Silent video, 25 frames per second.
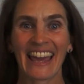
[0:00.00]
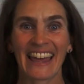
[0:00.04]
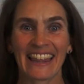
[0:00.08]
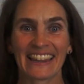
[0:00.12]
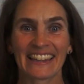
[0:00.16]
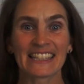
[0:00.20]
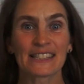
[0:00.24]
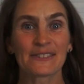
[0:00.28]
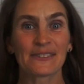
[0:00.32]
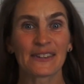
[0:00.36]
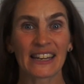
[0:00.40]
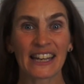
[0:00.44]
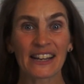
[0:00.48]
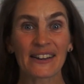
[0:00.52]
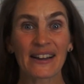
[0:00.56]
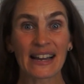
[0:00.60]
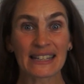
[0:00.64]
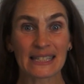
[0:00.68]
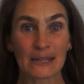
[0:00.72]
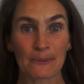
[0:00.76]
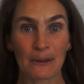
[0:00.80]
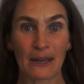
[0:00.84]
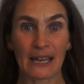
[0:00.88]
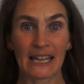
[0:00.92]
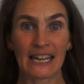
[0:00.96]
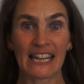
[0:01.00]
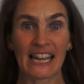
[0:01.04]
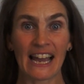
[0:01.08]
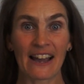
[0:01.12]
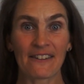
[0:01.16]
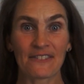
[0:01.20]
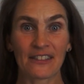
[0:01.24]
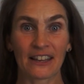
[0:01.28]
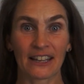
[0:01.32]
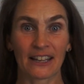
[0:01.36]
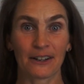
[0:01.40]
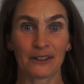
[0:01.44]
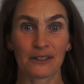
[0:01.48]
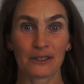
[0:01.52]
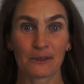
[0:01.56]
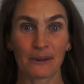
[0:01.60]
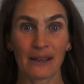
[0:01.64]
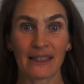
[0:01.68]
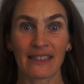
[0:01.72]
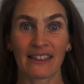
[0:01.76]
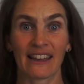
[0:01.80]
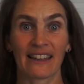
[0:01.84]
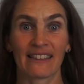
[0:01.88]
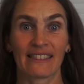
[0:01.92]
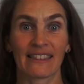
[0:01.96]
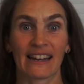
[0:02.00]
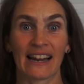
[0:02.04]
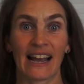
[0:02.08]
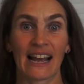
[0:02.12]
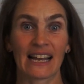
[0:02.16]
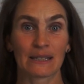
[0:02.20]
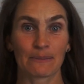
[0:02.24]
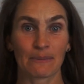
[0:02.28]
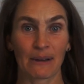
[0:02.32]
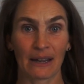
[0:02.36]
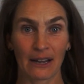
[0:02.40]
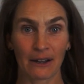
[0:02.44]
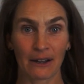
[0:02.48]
This video has a PDF that goes with it that has my